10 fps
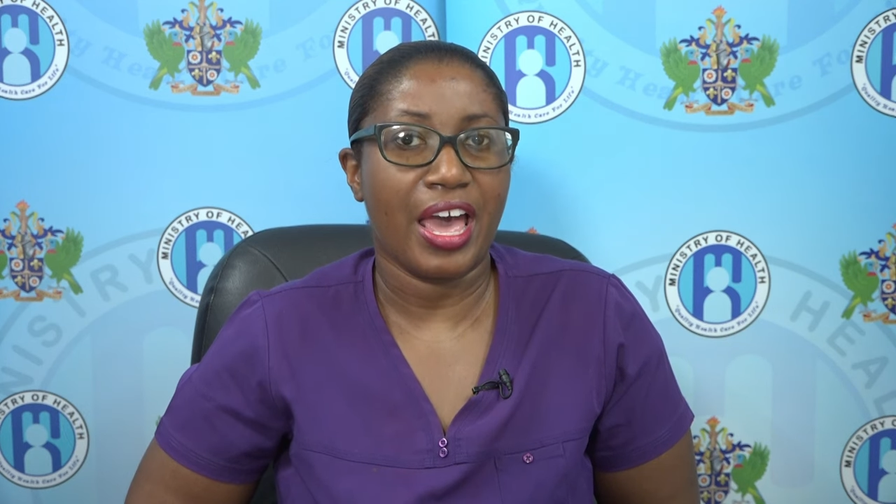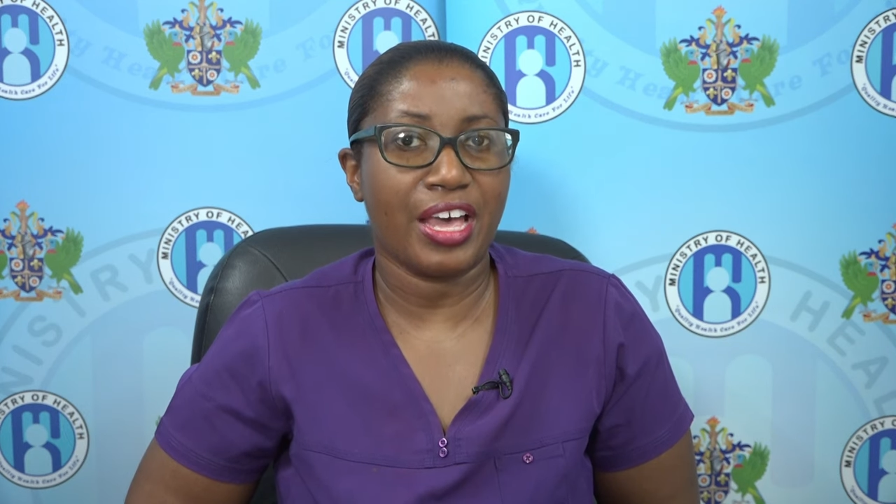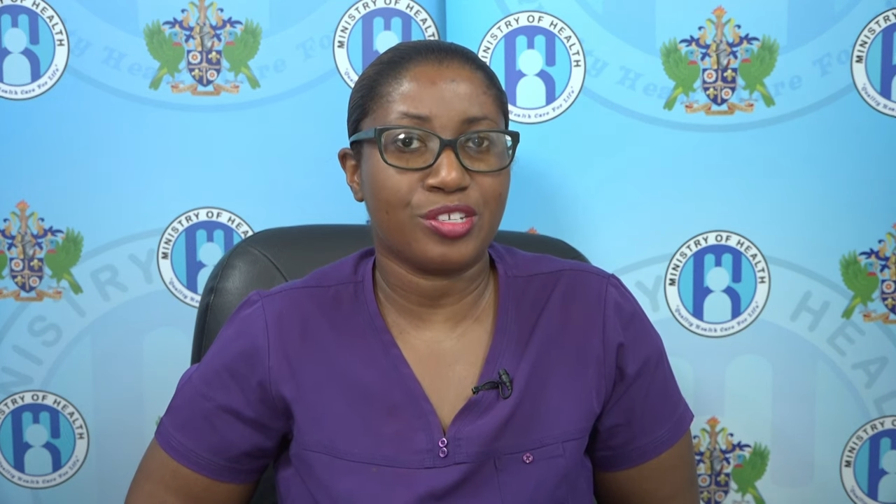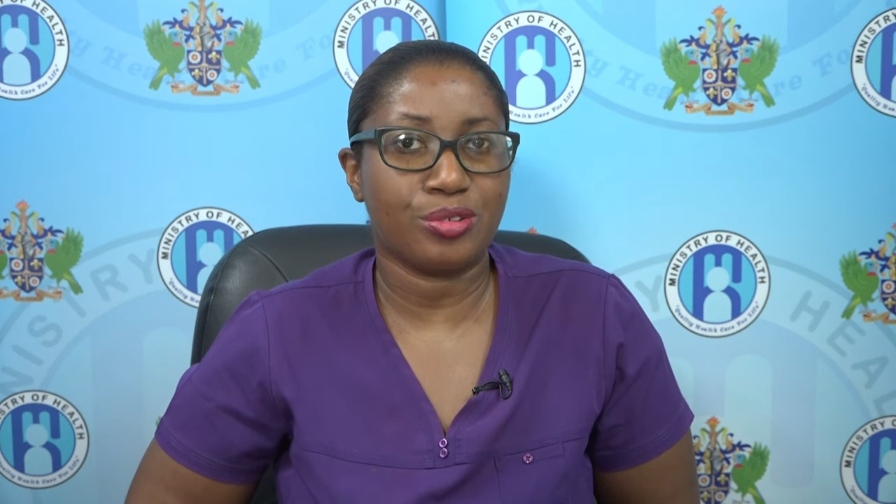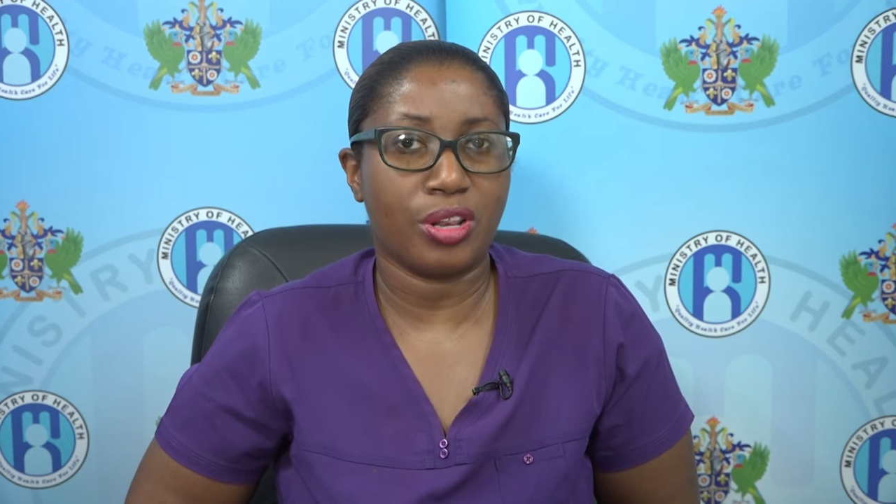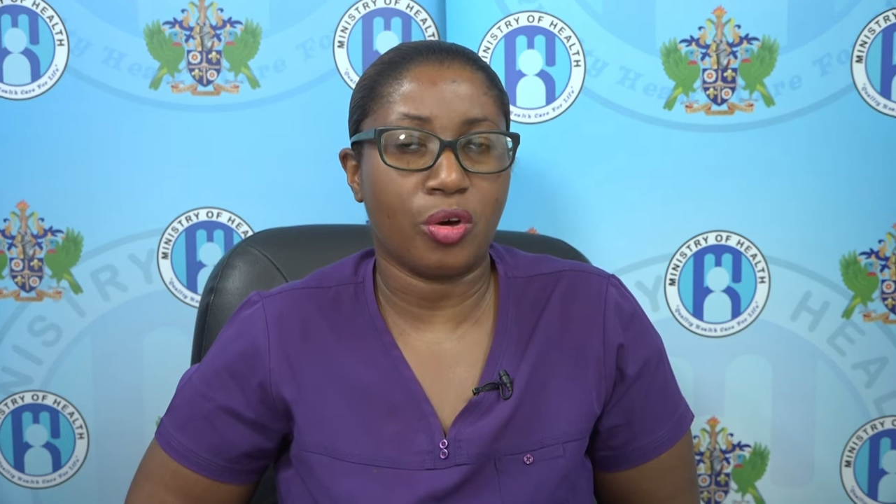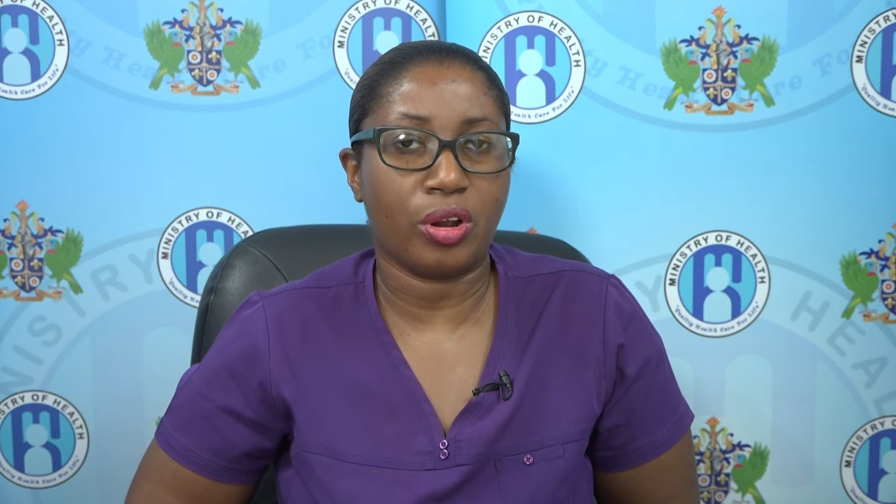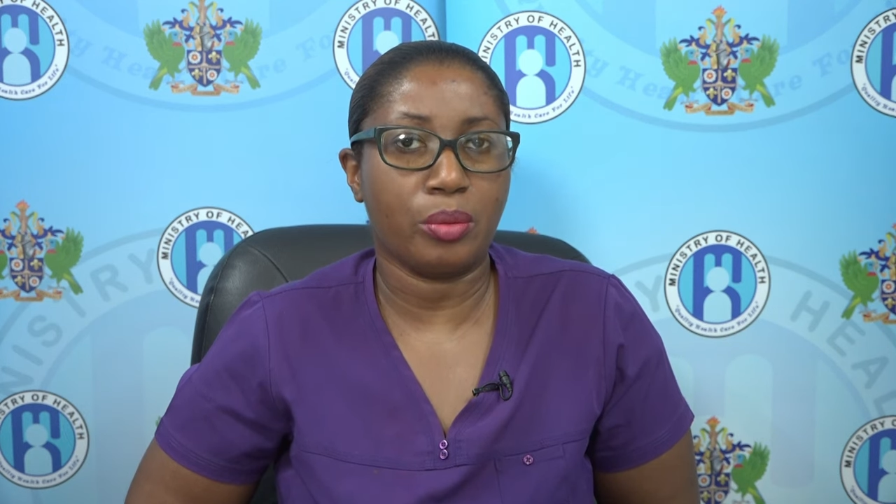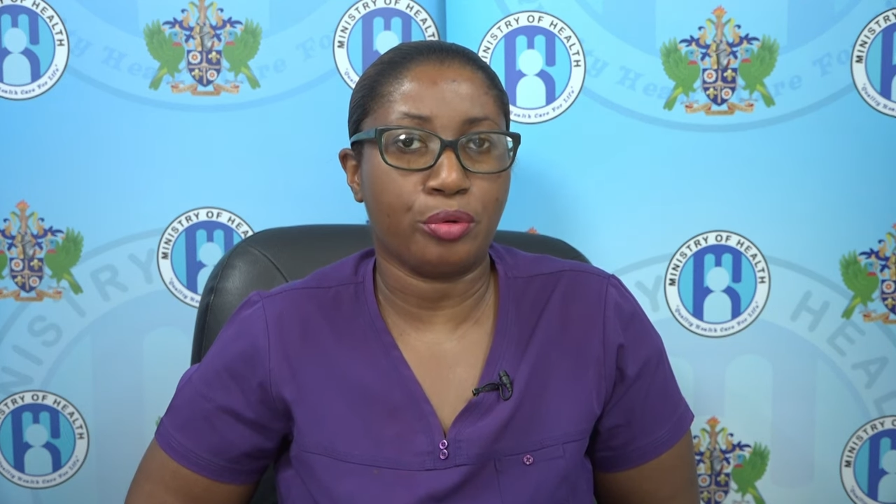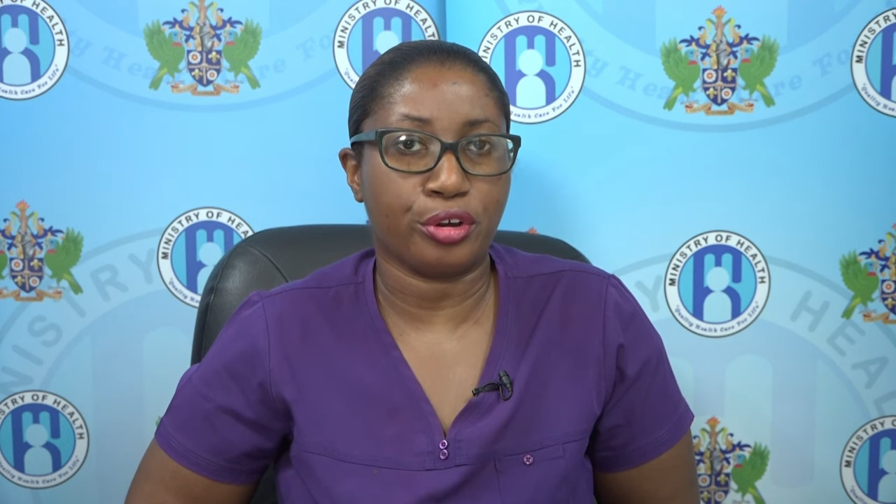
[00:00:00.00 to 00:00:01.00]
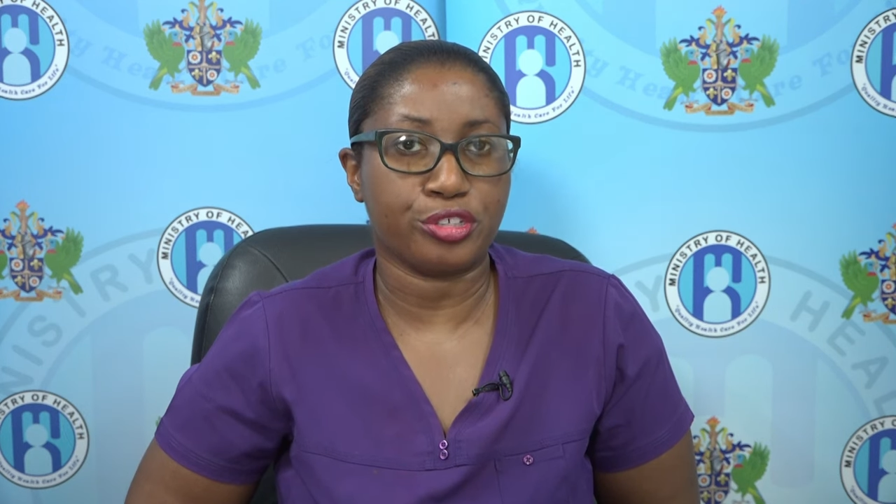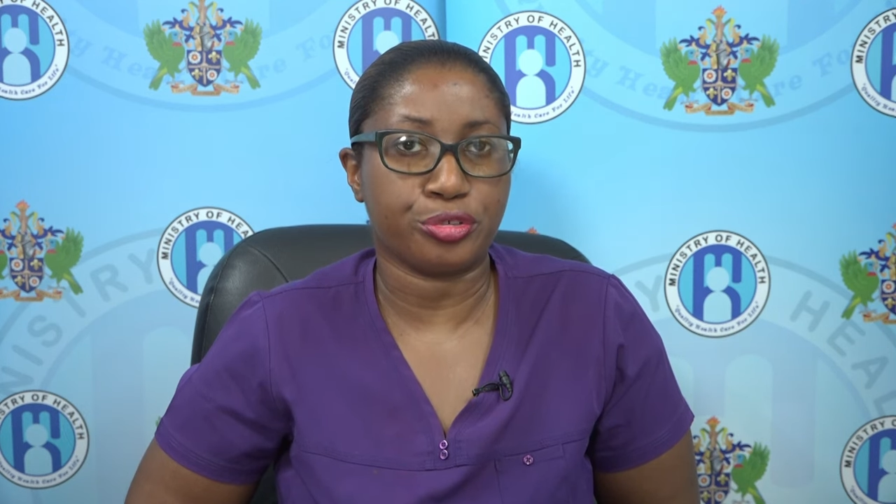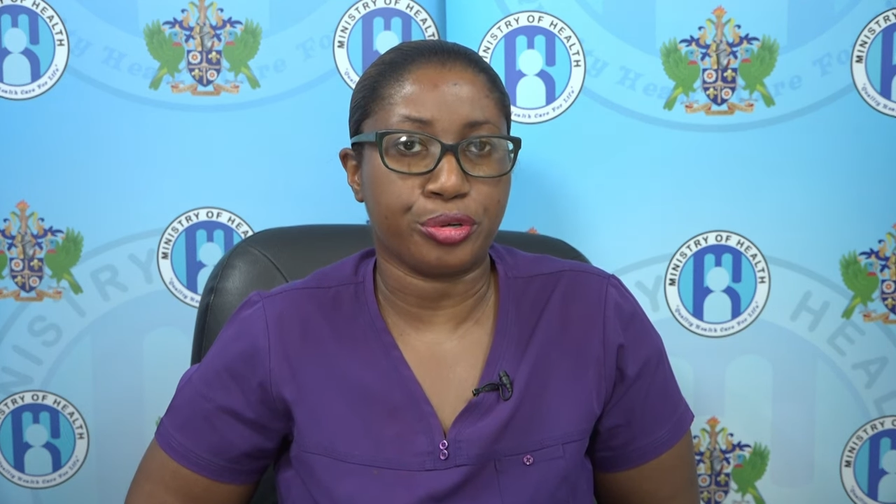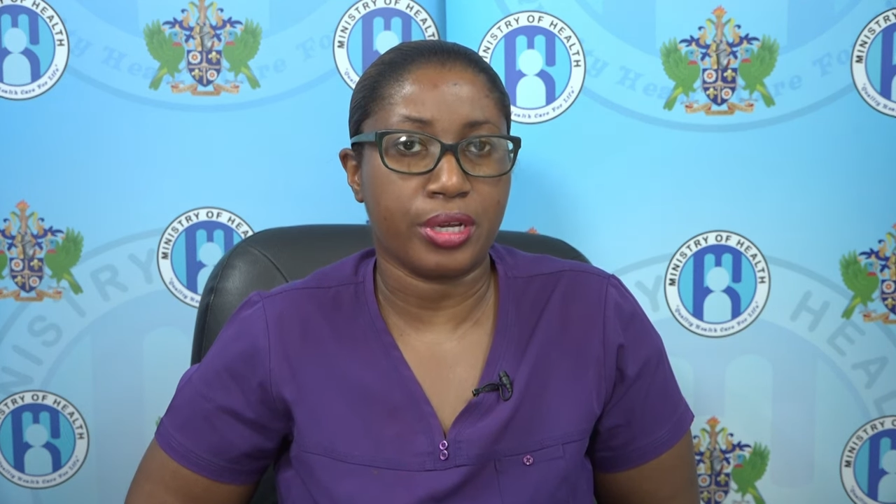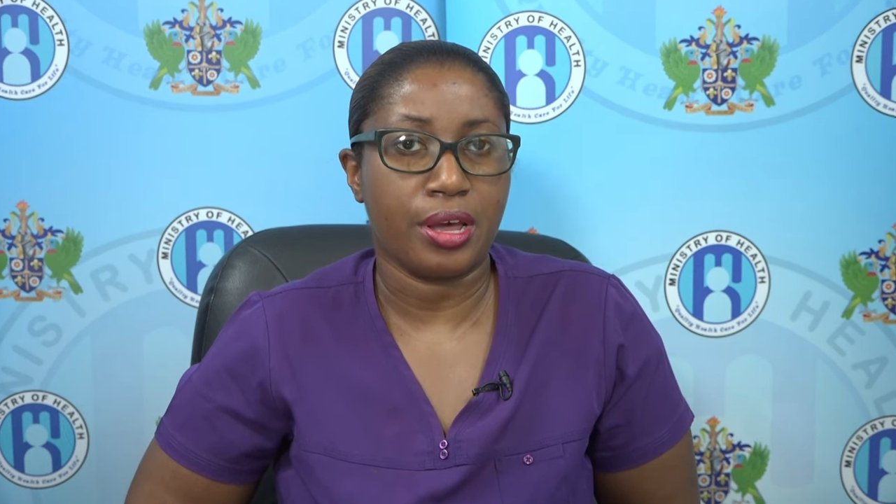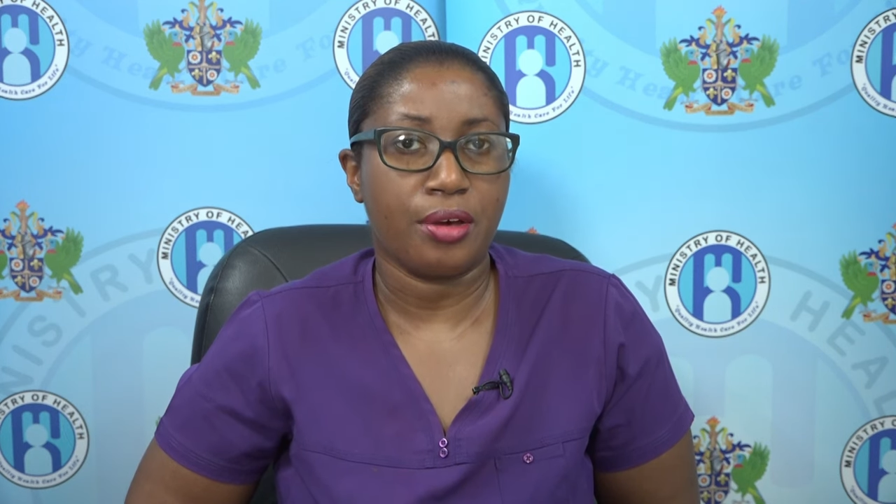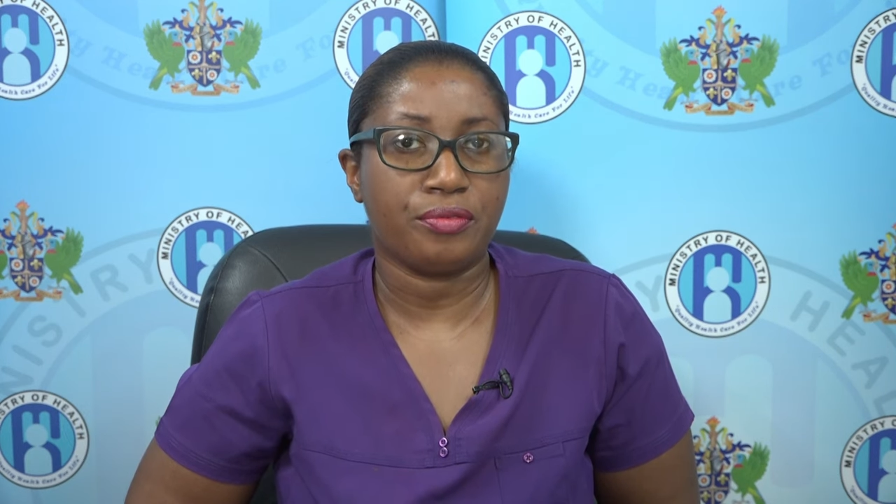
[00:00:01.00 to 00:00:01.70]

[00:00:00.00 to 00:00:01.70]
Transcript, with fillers: Ezra Long Laboratory,